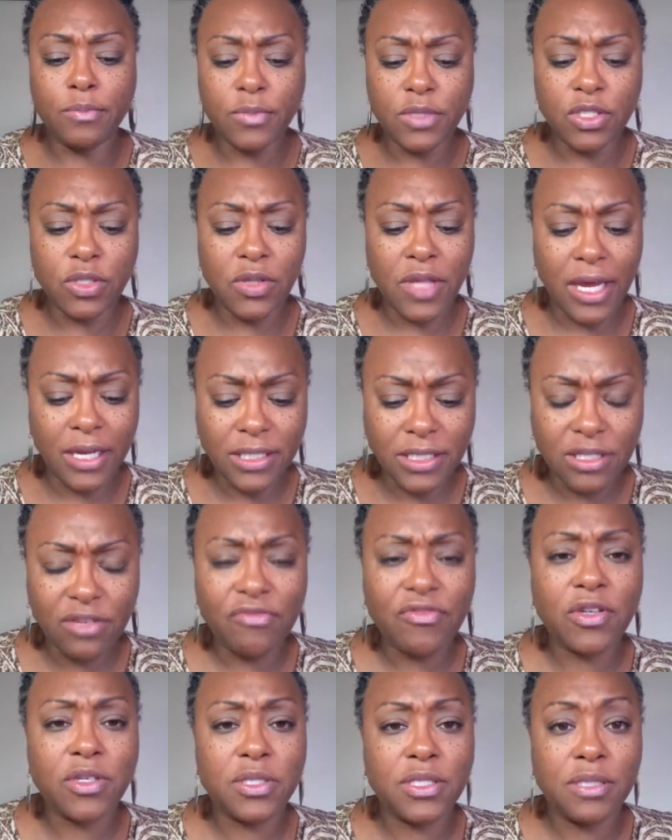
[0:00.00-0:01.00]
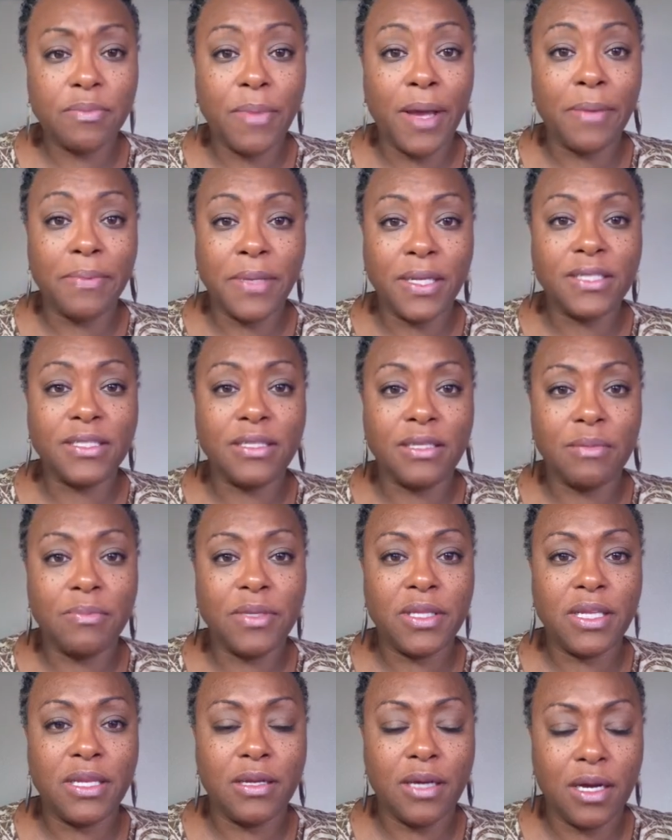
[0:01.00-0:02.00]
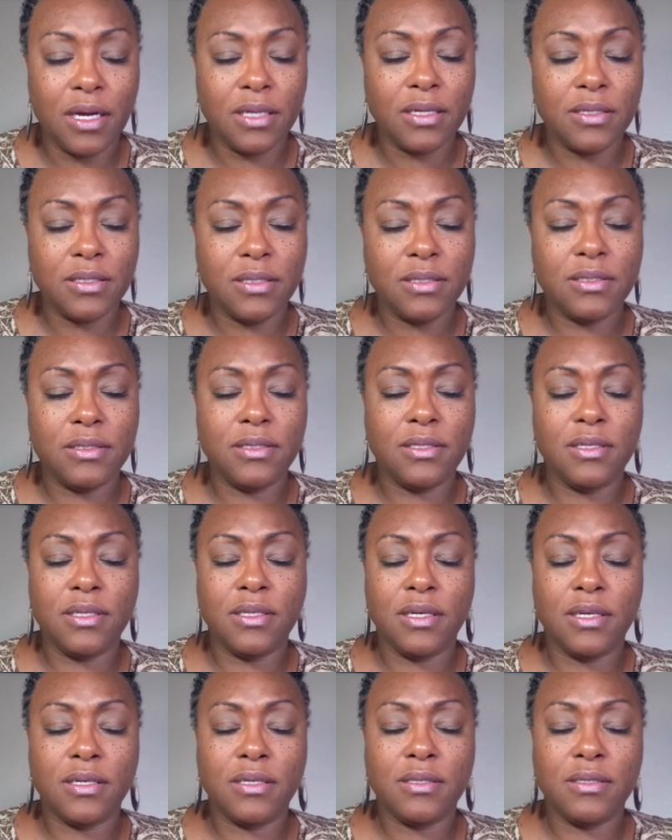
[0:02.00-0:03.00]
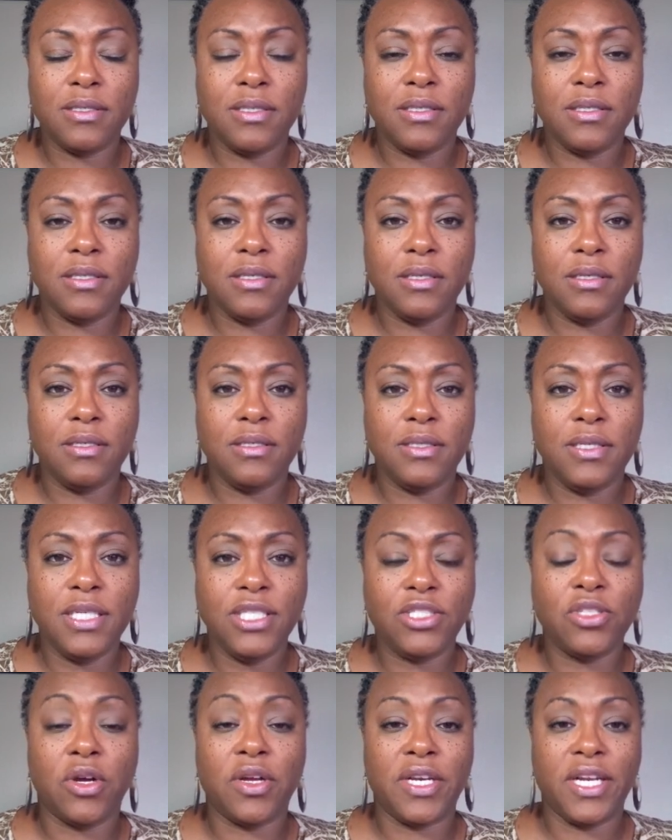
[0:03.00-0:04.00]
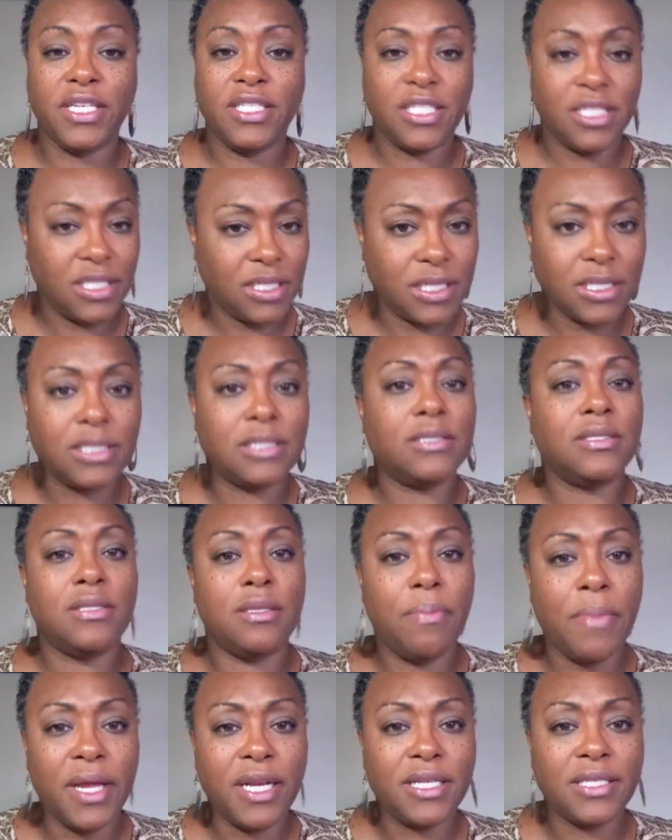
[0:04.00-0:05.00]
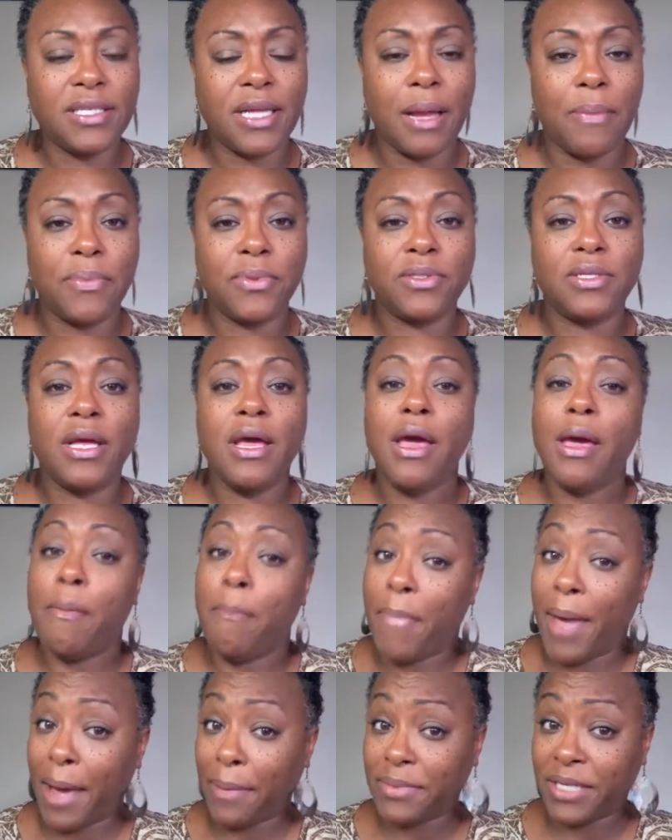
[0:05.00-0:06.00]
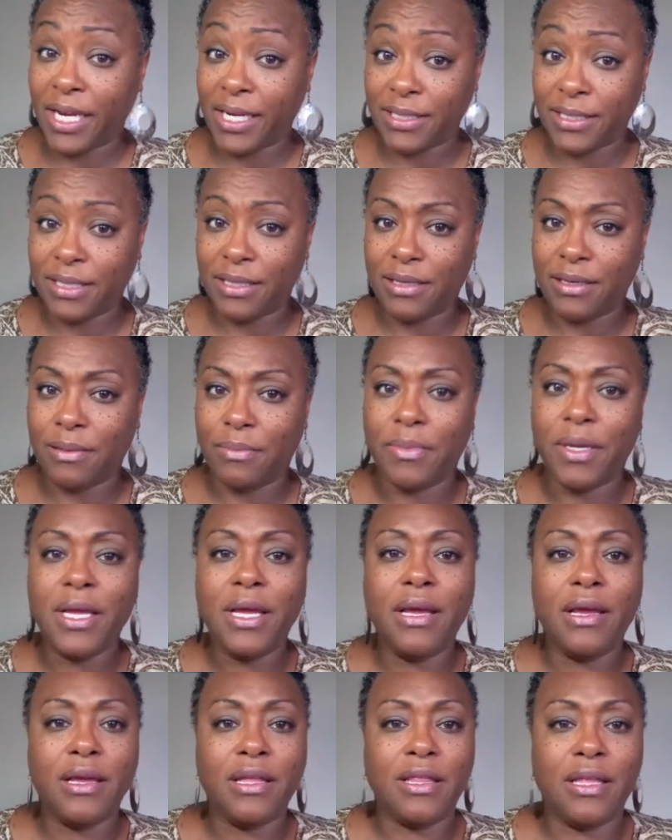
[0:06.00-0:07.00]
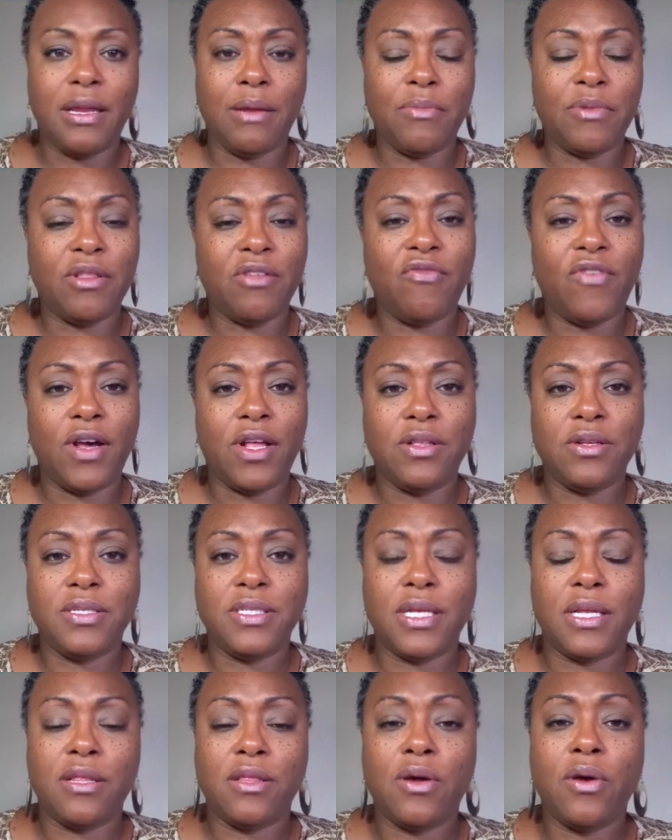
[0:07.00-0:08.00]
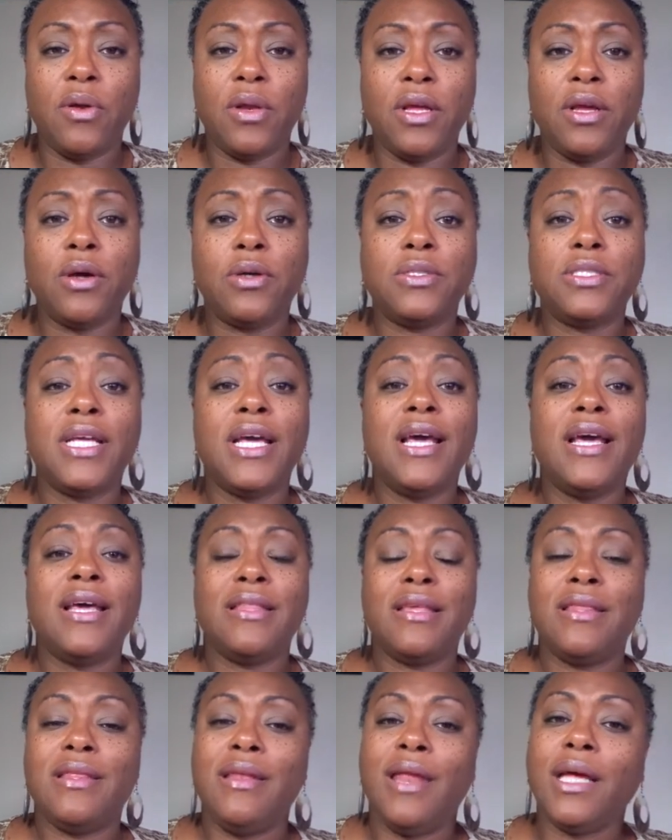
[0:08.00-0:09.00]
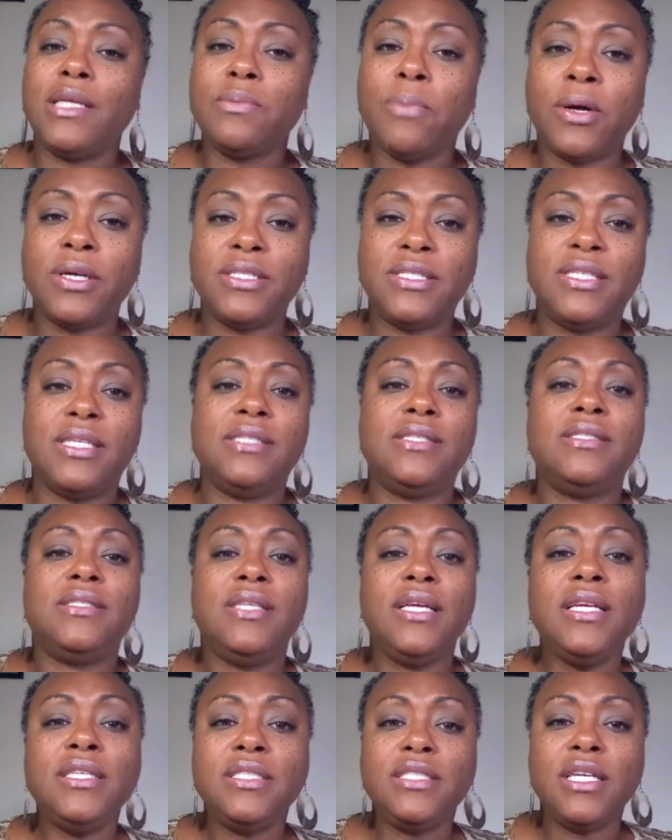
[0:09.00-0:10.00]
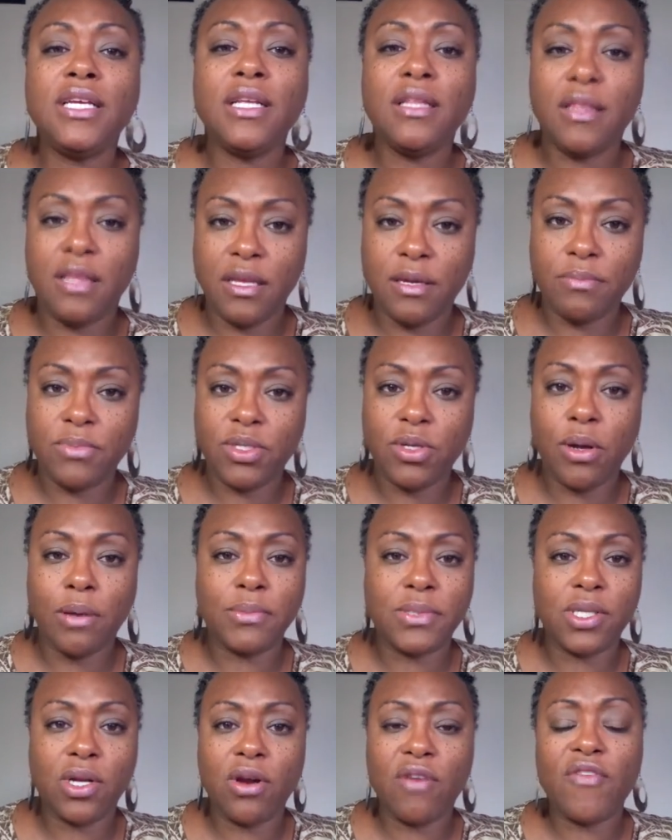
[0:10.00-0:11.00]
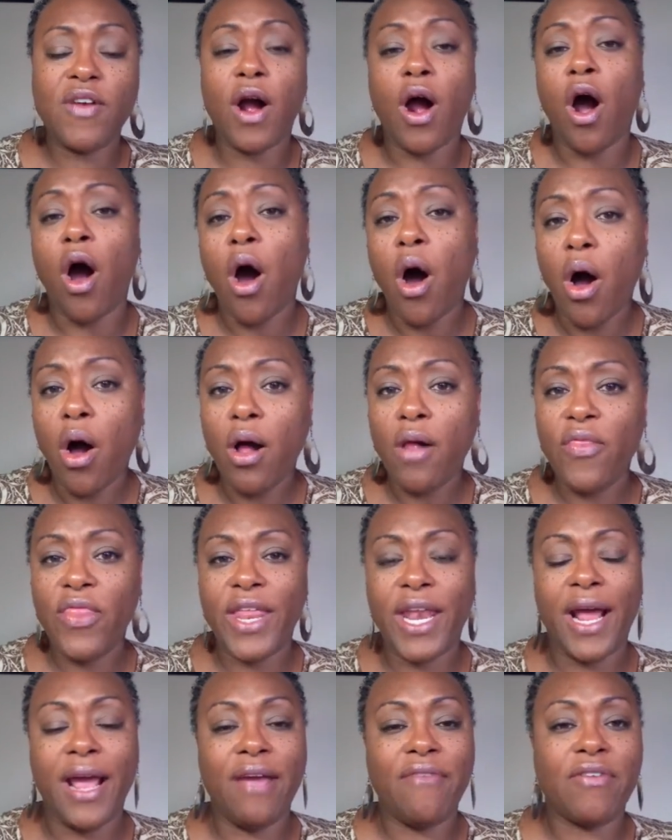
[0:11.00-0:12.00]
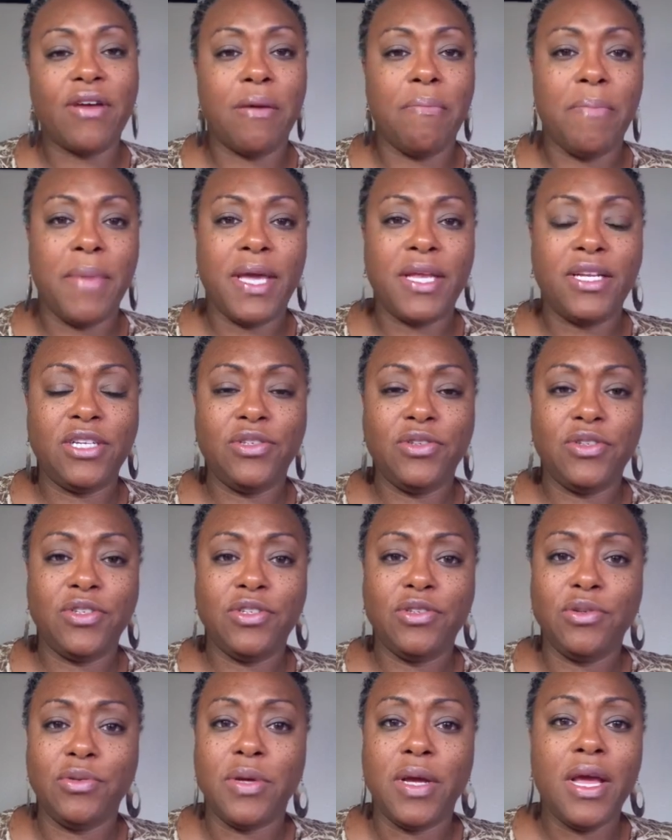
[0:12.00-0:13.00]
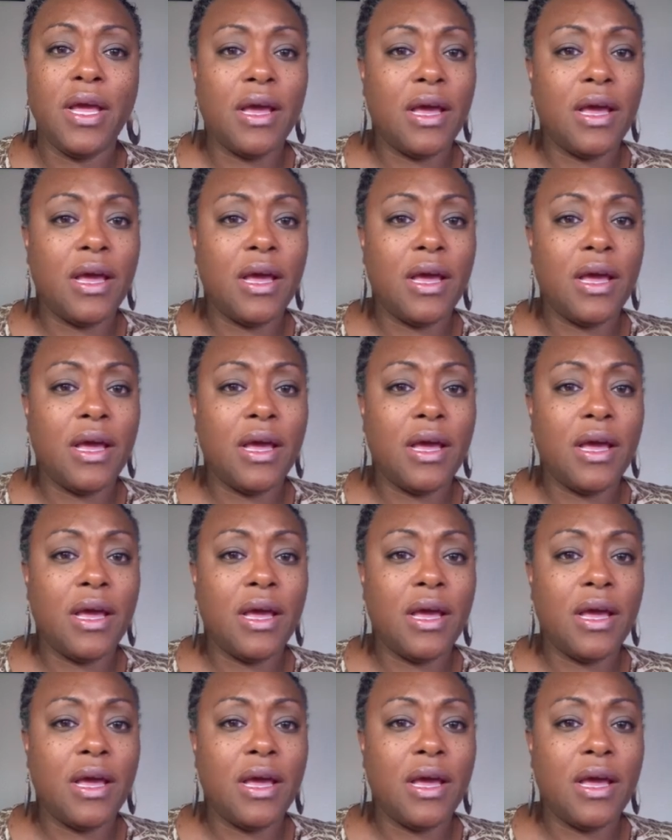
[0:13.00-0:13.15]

So that's the first, baptizing them in the teach all nations, is to make disciples, baptizing them in the name of the Father, Son, and the Holy Ghost. Then the next part says, teaching them to observe all that I have commanded you to do.